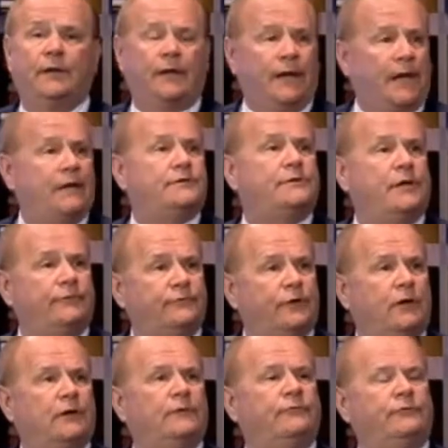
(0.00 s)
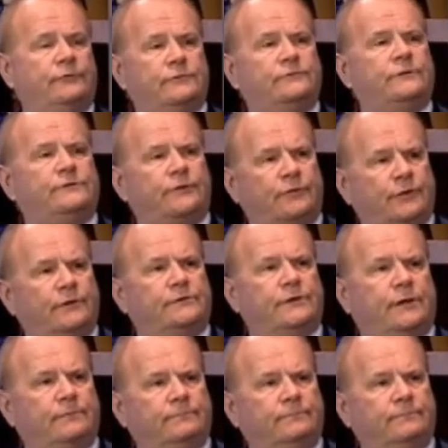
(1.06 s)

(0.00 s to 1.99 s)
Hats off to all of them for doing such a great job.